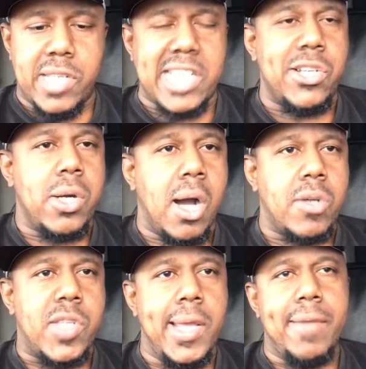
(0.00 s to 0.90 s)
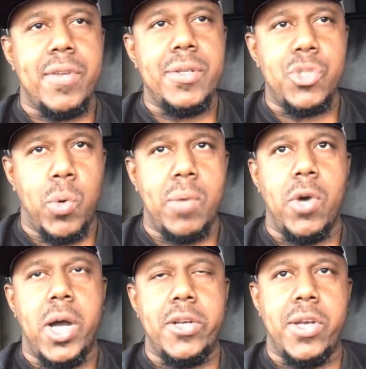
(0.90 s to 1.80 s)
That's your cost of living,
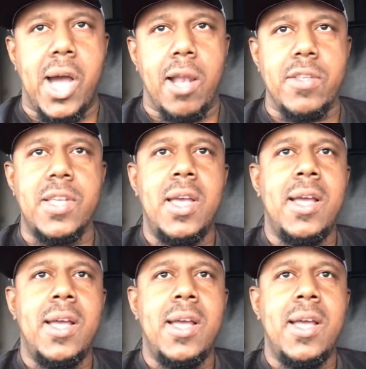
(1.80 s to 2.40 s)
$2,100.